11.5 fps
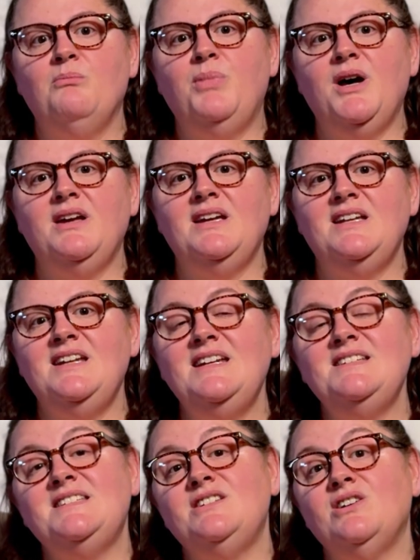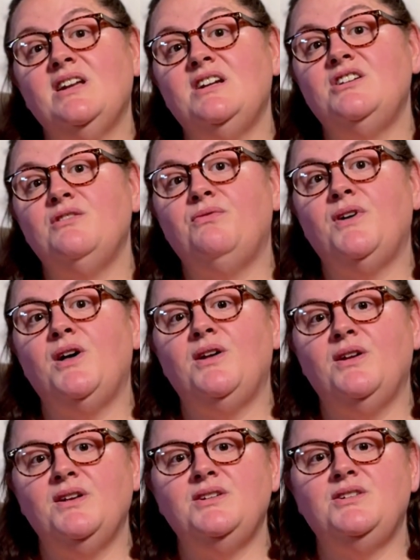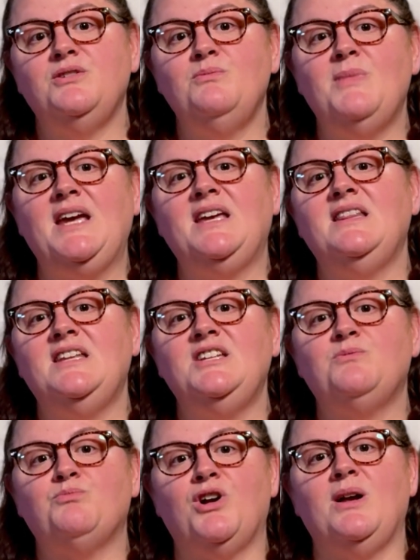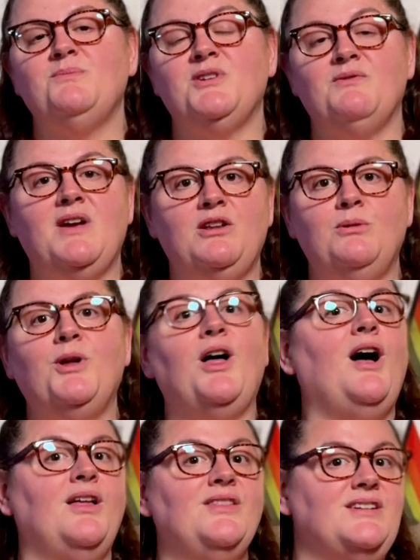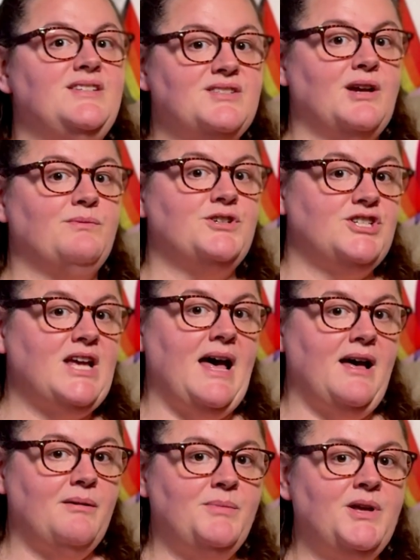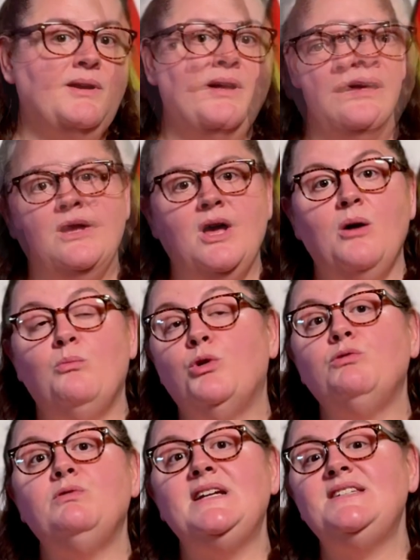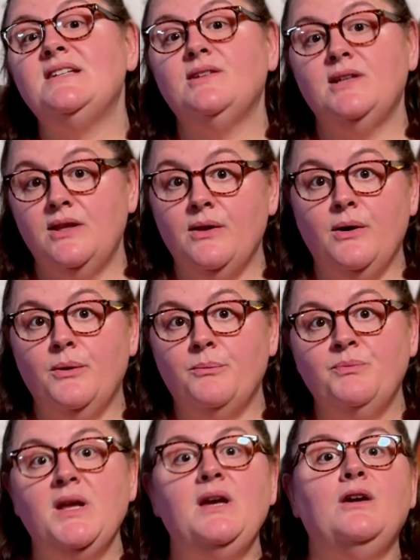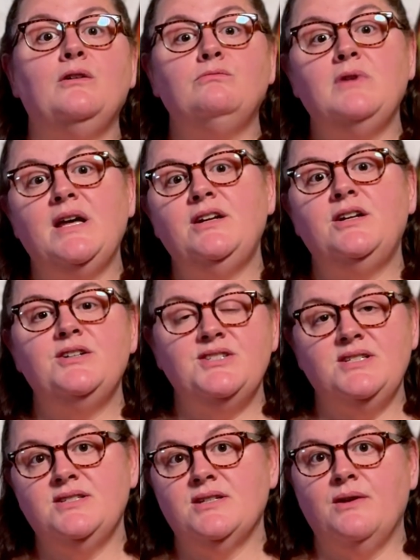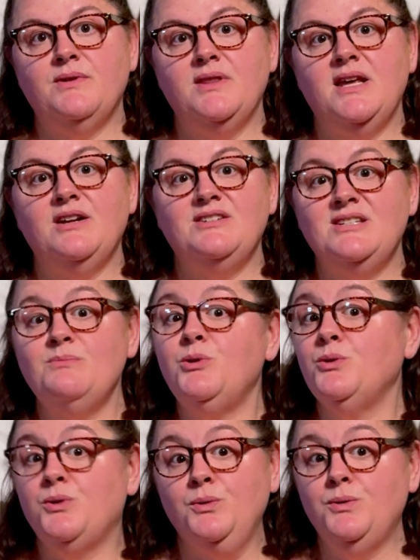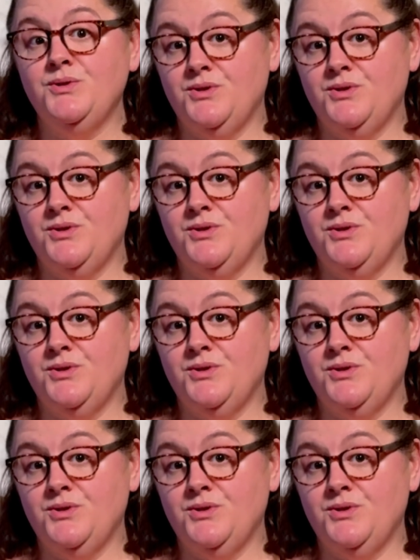but it is still going to default to making these prompts available on the Discover tab. More recently, though, Redditors discovered that a simple Google